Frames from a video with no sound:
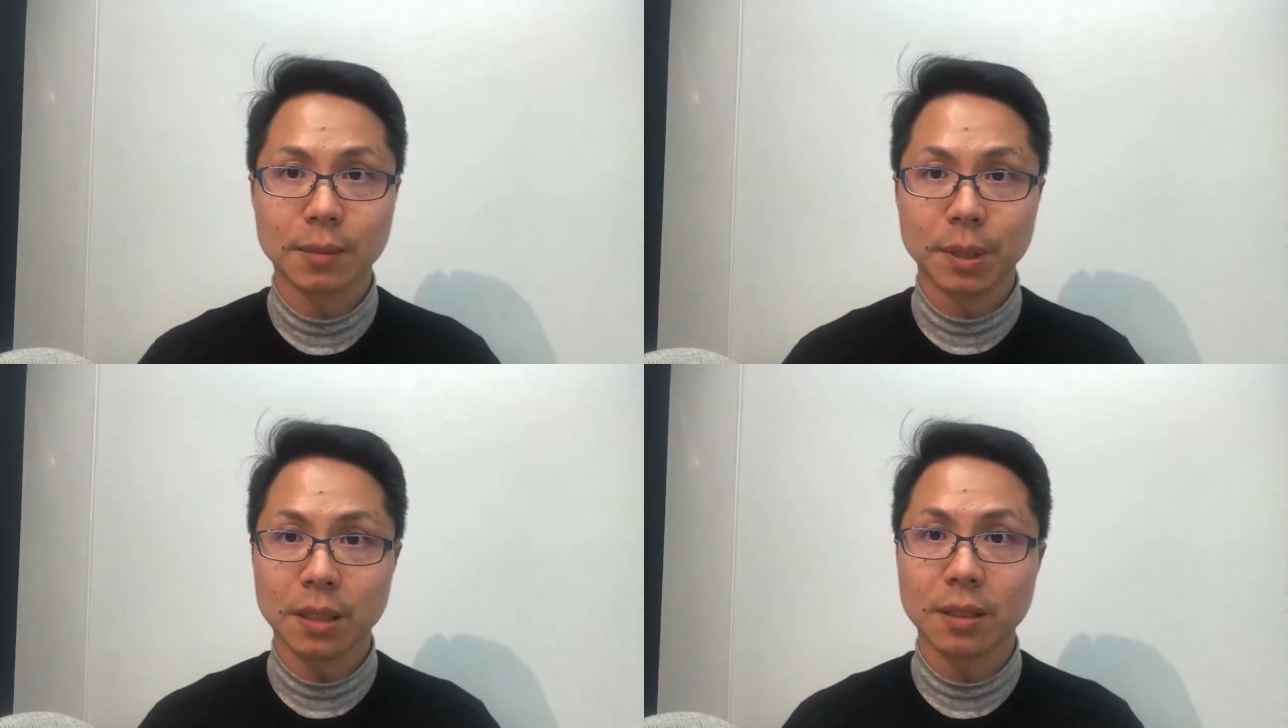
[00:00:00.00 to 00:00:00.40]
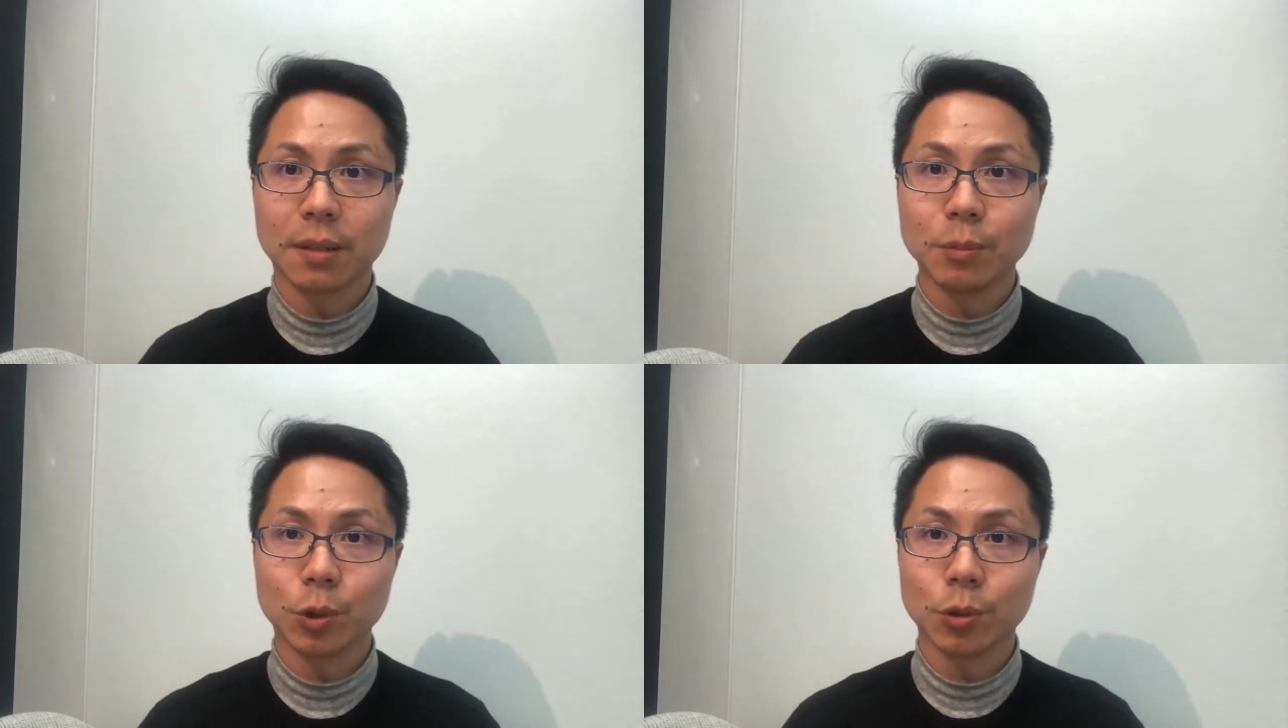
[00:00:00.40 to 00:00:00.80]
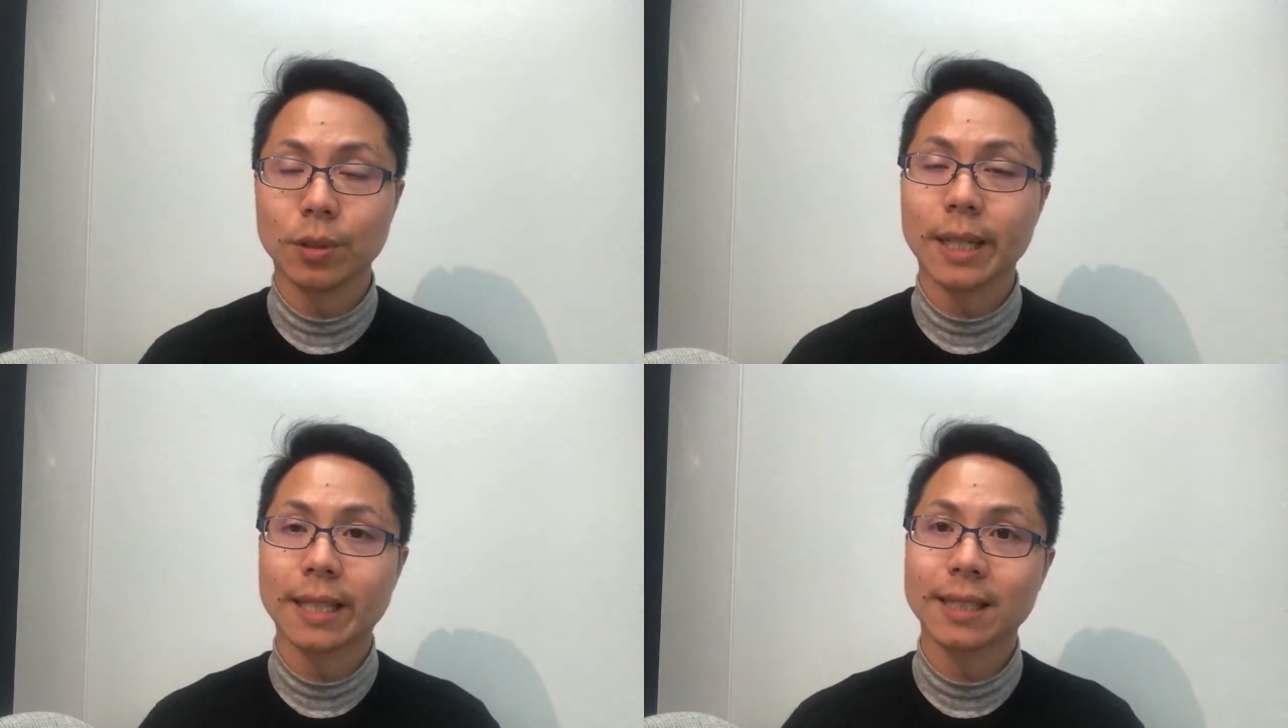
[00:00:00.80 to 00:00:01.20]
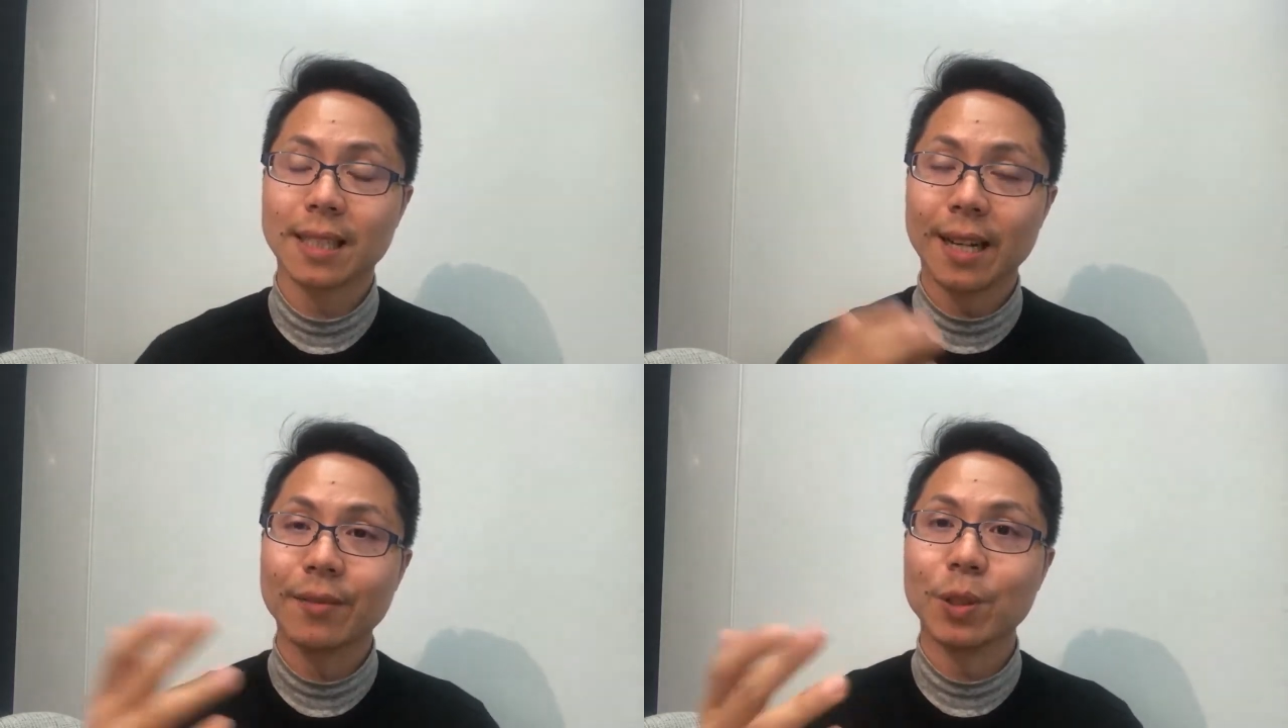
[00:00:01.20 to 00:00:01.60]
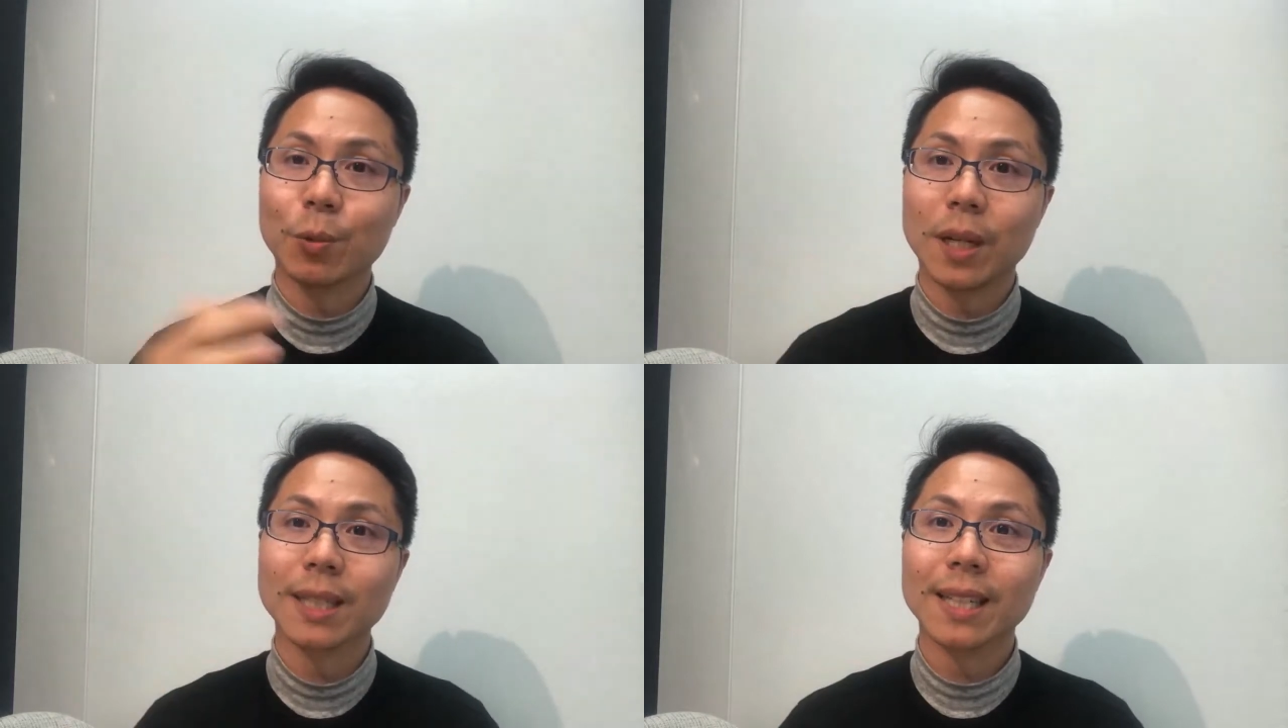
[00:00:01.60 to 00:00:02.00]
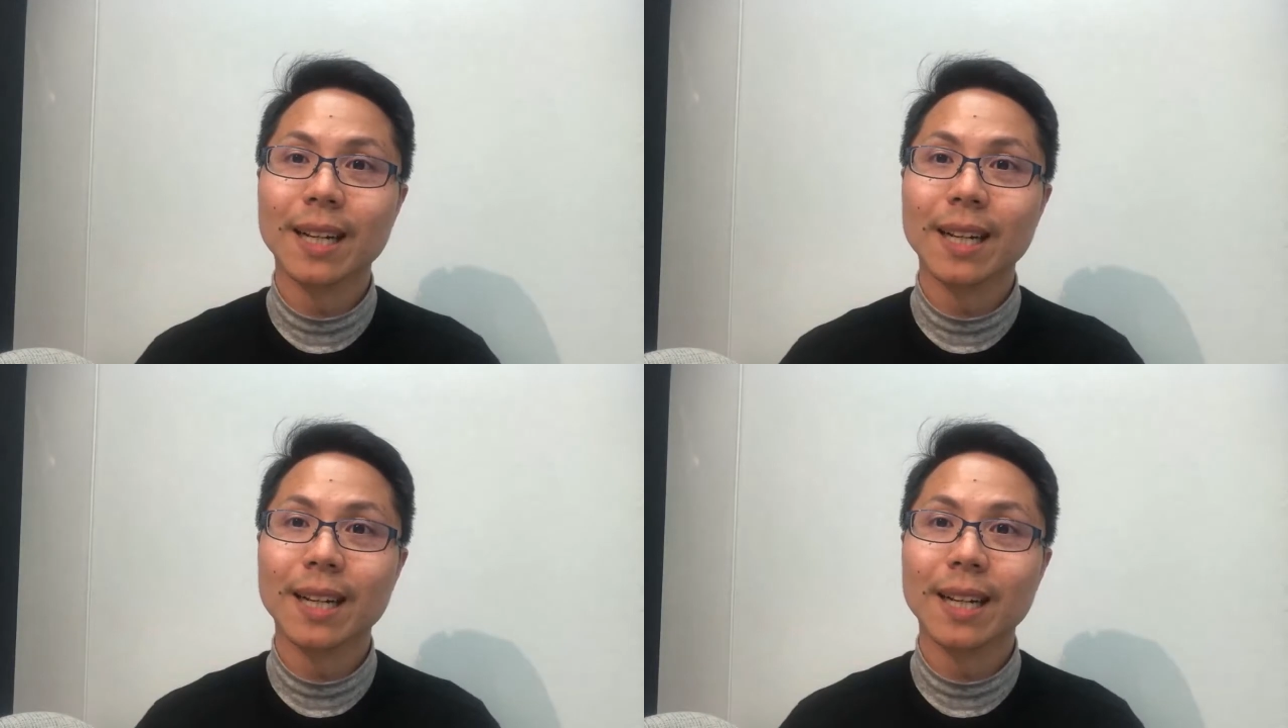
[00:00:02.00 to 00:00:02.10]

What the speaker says: Because I'm sure that everyone